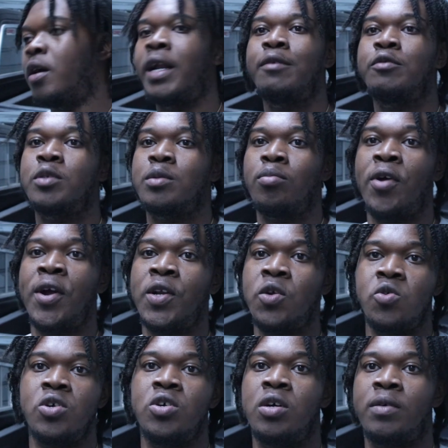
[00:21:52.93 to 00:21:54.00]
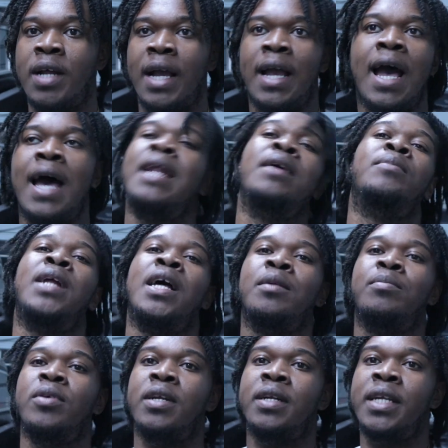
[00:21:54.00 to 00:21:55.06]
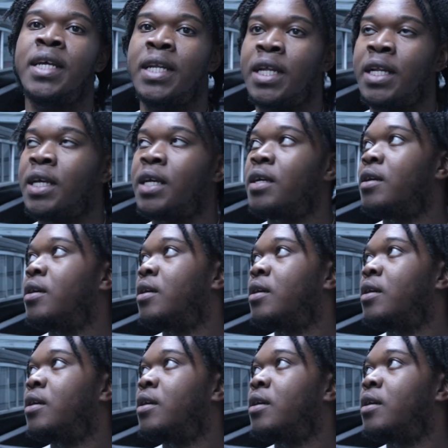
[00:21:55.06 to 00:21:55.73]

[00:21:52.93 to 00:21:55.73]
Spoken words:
That was a brand new hood when I got it, but I done put a dent in it.